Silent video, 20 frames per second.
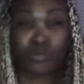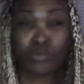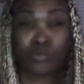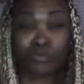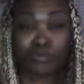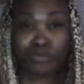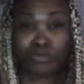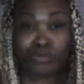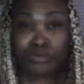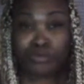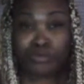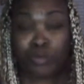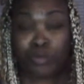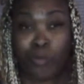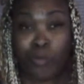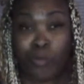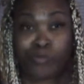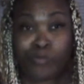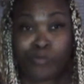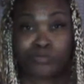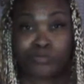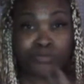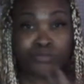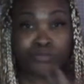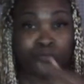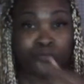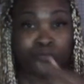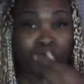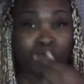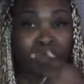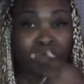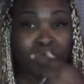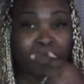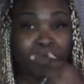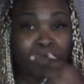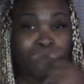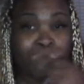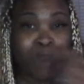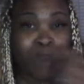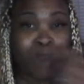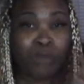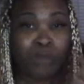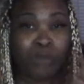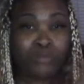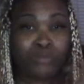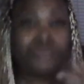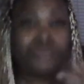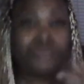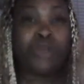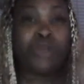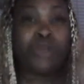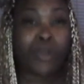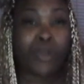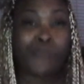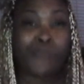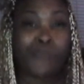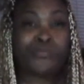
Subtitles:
Okay, let me get out and come back in. Because I can hear